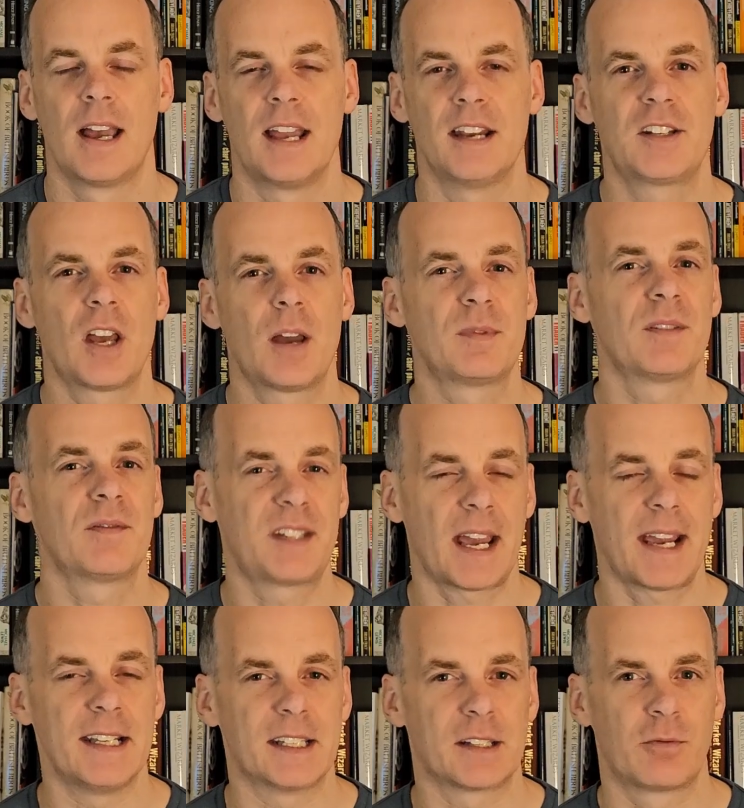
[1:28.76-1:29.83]
In terms of
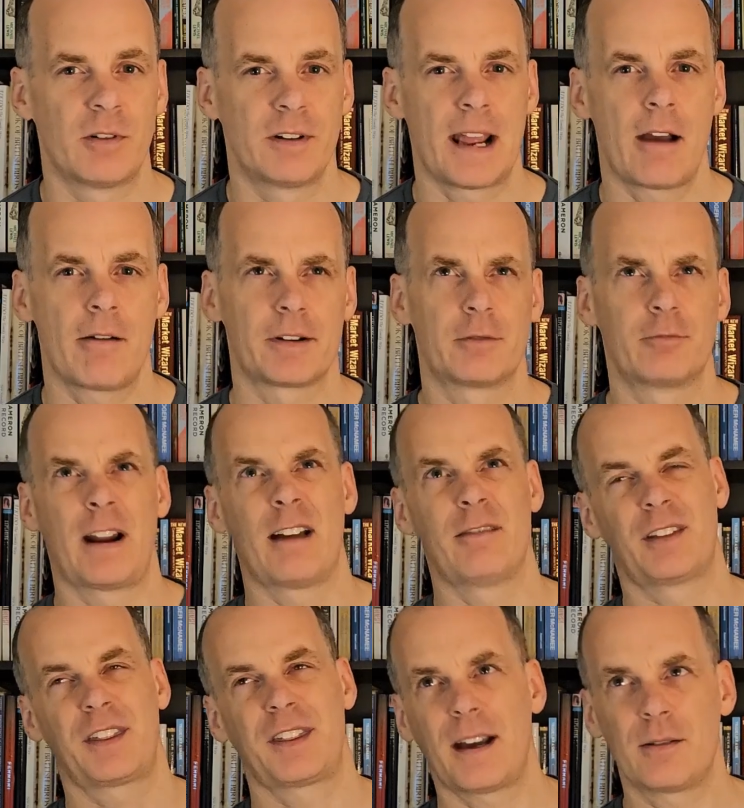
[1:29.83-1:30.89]
dates, we're now at around
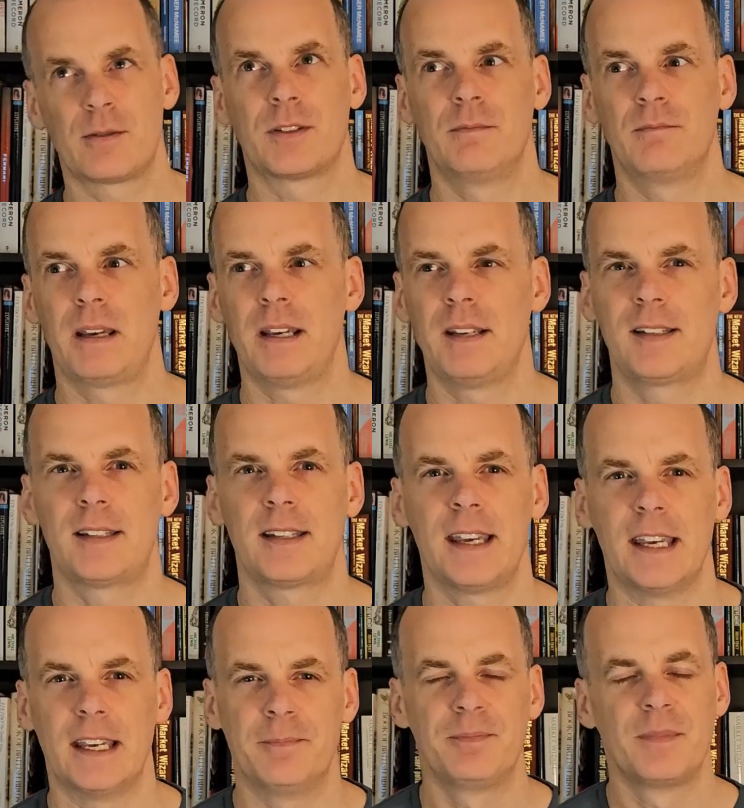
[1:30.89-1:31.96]
1000
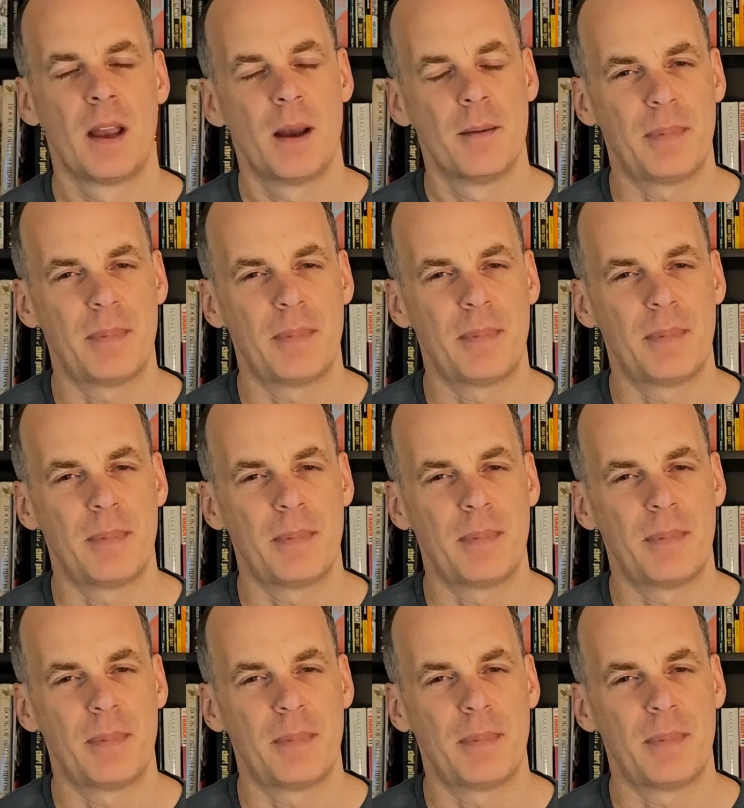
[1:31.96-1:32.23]
BC,